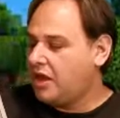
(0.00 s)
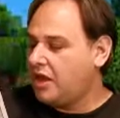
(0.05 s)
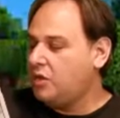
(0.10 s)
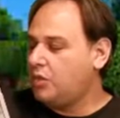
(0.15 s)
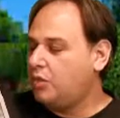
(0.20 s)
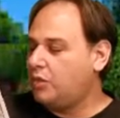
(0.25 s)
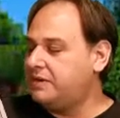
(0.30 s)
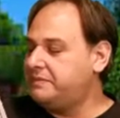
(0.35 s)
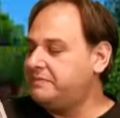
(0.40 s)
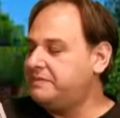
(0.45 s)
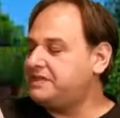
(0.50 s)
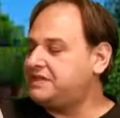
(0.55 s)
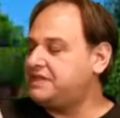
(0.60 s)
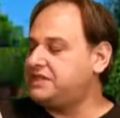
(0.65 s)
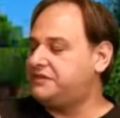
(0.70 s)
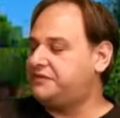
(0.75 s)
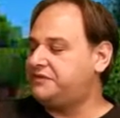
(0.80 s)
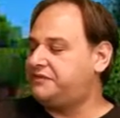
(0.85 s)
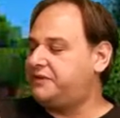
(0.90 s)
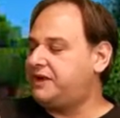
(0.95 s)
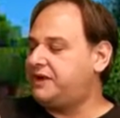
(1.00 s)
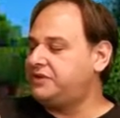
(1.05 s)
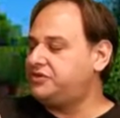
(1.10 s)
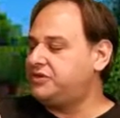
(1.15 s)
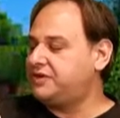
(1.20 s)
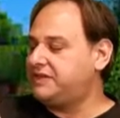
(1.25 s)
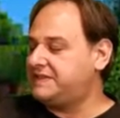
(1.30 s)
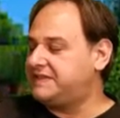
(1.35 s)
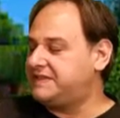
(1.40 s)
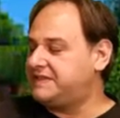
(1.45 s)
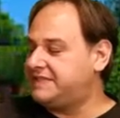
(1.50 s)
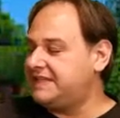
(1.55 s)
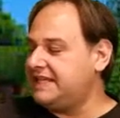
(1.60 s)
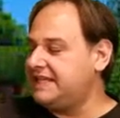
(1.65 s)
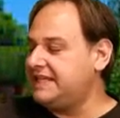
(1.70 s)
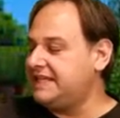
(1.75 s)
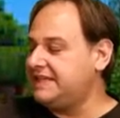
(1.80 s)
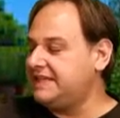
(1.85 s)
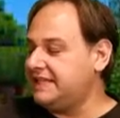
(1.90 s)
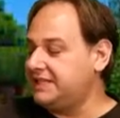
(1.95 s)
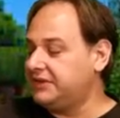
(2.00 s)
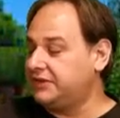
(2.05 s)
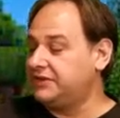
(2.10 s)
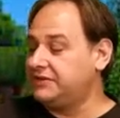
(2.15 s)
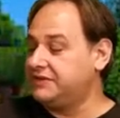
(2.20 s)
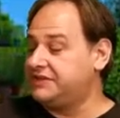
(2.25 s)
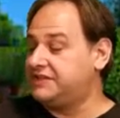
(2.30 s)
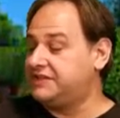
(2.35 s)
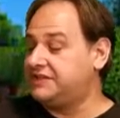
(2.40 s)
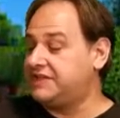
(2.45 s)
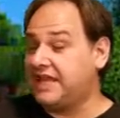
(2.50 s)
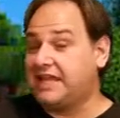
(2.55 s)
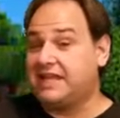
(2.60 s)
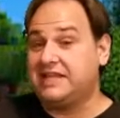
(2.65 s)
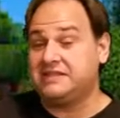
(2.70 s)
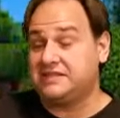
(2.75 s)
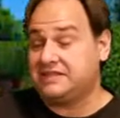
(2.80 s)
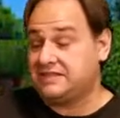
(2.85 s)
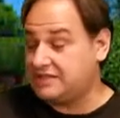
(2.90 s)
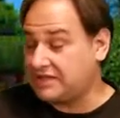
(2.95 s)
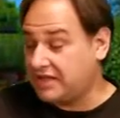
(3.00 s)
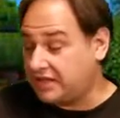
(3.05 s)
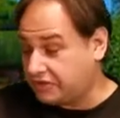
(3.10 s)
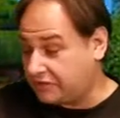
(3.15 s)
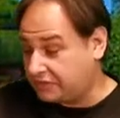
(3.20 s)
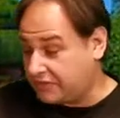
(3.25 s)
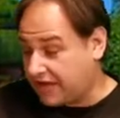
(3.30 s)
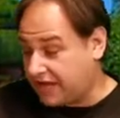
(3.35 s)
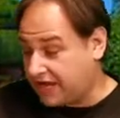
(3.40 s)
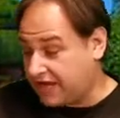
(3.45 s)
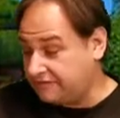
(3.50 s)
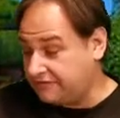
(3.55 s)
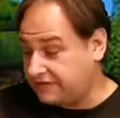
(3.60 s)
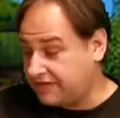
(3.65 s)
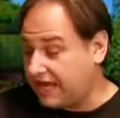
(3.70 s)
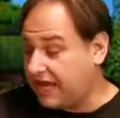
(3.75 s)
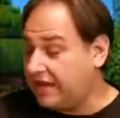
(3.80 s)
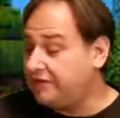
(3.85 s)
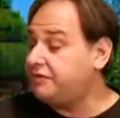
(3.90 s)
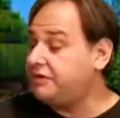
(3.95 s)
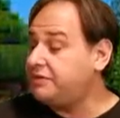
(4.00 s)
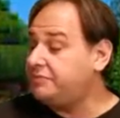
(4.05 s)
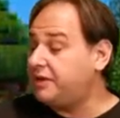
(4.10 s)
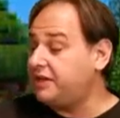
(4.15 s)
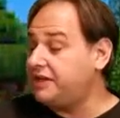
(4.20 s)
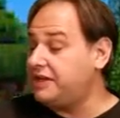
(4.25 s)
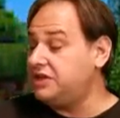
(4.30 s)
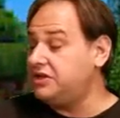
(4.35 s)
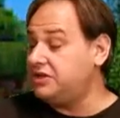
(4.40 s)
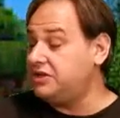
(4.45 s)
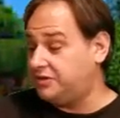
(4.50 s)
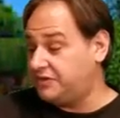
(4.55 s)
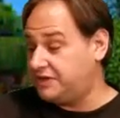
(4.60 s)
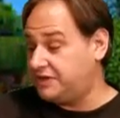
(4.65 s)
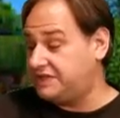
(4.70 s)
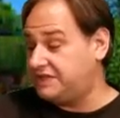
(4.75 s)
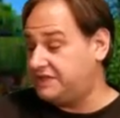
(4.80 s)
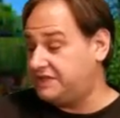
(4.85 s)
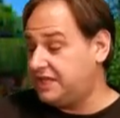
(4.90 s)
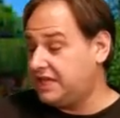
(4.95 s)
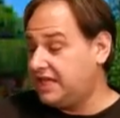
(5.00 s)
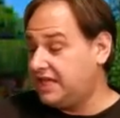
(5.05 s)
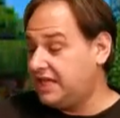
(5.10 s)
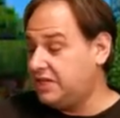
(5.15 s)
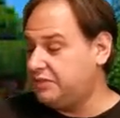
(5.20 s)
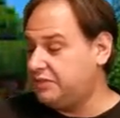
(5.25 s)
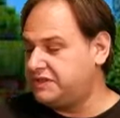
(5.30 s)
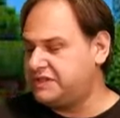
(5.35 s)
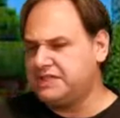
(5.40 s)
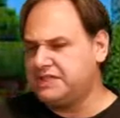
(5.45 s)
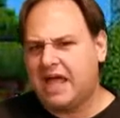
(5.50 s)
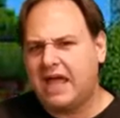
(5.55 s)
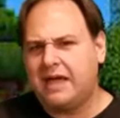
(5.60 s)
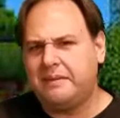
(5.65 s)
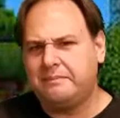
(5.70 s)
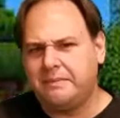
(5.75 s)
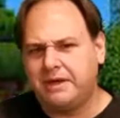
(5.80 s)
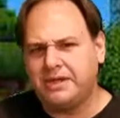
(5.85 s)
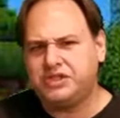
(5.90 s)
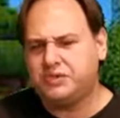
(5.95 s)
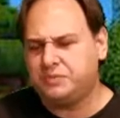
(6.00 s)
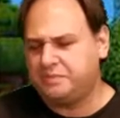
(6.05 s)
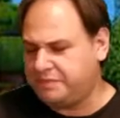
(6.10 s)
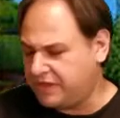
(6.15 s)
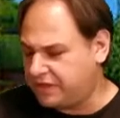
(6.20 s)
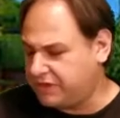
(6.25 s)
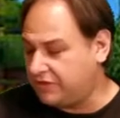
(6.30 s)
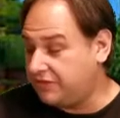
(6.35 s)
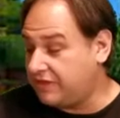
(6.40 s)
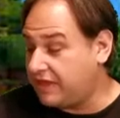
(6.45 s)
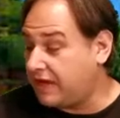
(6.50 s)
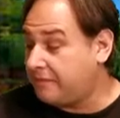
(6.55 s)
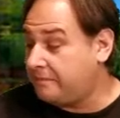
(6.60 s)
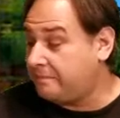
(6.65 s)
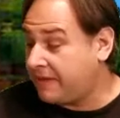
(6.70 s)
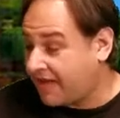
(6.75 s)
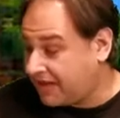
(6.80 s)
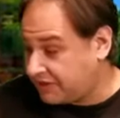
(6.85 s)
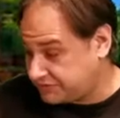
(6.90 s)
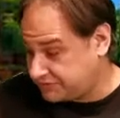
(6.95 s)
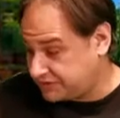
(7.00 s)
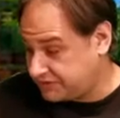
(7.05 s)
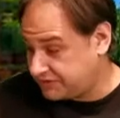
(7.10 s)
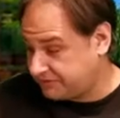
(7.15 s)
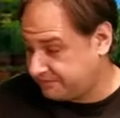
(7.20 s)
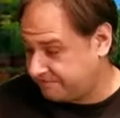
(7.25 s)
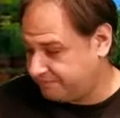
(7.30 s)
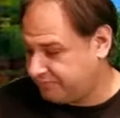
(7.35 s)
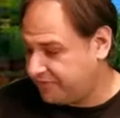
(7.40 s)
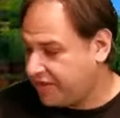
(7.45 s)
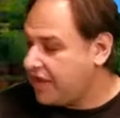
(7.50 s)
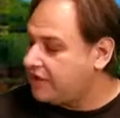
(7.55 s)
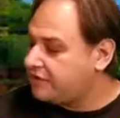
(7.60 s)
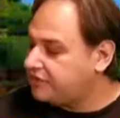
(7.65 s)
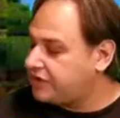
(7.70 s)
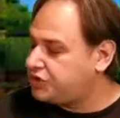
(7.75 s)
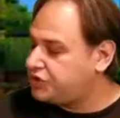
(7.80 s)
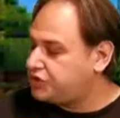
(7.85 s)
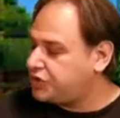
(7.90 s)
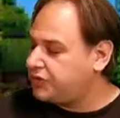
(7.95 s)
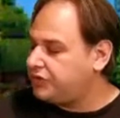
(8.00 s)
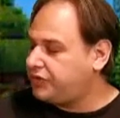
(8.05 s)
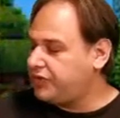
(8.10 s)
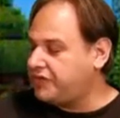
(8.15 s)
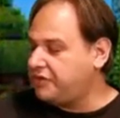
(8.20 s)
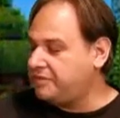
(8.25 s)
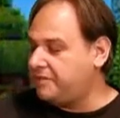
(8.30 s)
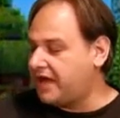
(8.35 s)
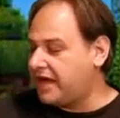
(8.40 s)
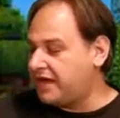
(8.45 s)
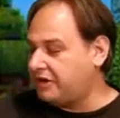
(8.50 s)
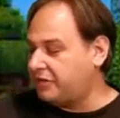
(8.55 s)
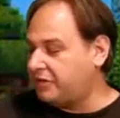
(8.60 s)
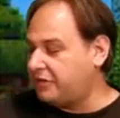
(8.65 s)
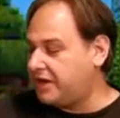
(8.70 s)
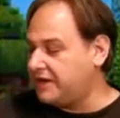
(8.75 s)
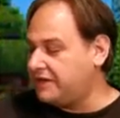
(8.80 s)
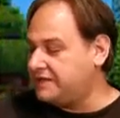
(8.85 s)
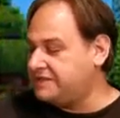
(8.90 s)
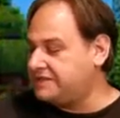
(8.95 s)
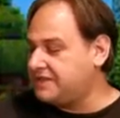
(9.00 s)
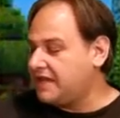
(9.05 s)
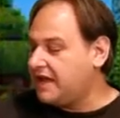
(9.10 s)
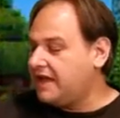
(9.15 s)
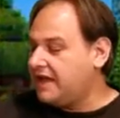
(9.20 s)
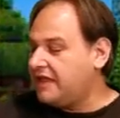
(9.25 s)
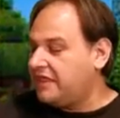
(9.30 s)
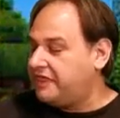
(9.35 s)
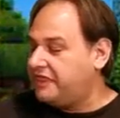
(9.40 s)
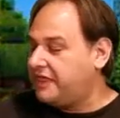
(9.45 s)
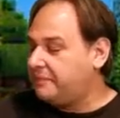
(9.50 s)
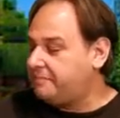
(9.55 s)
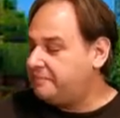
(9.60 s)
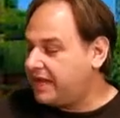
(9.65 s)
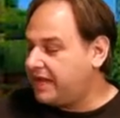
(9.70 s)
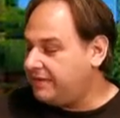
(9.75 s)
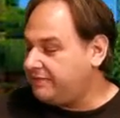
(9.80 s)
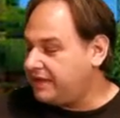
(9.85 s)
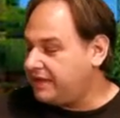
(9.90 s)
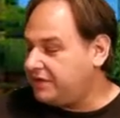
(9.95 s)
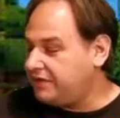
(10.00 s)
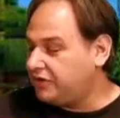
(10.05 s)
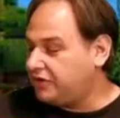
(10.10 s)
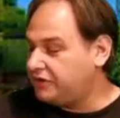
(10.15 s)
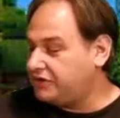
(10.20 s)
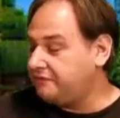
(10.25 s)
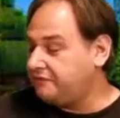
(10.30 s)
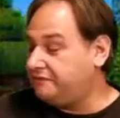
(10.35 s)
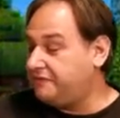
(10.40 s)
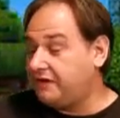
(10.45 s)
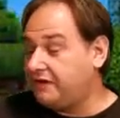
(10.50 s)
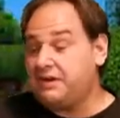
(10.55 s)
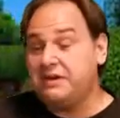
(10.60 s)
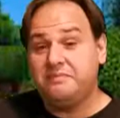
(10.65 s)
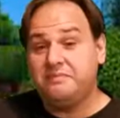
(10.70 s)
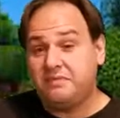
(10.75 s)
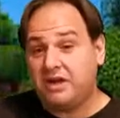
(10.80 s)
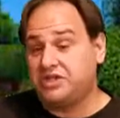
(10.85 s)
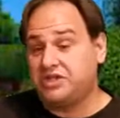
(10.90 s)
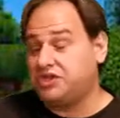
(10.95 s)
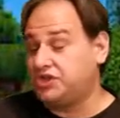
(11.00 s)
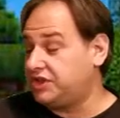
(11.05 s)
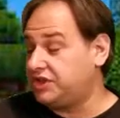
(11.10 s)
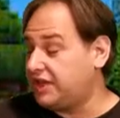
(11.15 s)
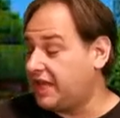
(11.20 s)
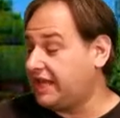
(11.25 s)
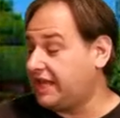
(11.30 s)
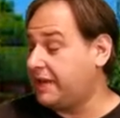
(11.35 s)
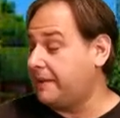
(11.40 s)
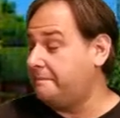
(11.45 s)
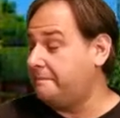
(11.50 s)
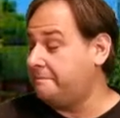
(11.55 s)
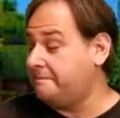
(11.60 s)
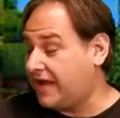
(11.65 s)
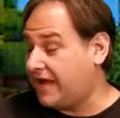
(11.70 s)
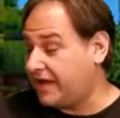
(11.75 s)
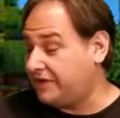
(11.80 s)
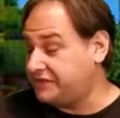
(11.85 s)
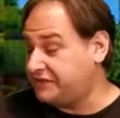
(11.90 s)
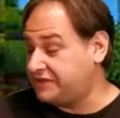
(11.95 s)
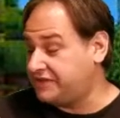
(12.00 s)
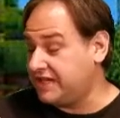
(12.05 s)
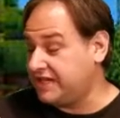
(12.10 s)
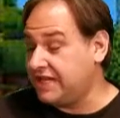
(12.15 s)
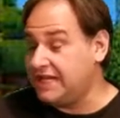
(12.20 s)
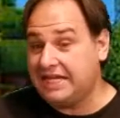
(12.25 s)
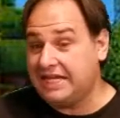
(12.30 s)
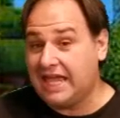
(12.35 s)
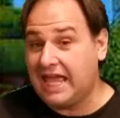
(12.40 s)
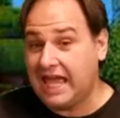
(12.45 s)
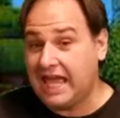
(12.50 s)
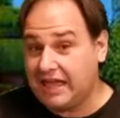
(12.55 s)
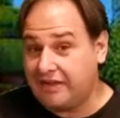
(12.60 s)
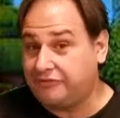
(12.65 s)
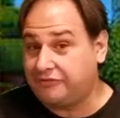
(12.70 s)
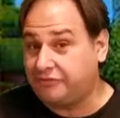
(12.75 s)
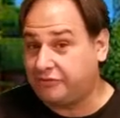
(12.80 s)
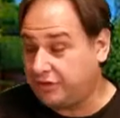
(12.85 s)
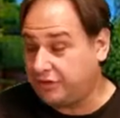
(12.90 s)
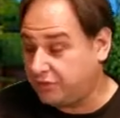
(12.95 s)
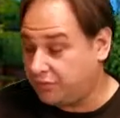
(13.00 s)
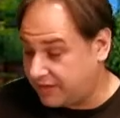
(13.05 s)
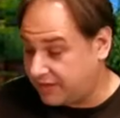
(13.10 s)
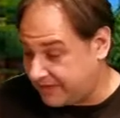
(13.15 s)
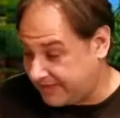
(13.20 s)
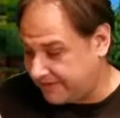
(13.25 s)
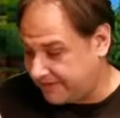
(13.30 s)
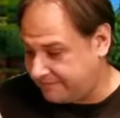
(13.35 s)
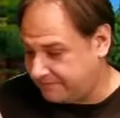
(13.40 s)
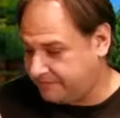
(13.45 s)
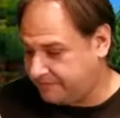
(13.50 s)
When Mrs. Frederick C. Little's second son arrived, everybody noticed he was not much bigger than a mouse. The truth of the matter was, the baby looked very much like a mouse in every way.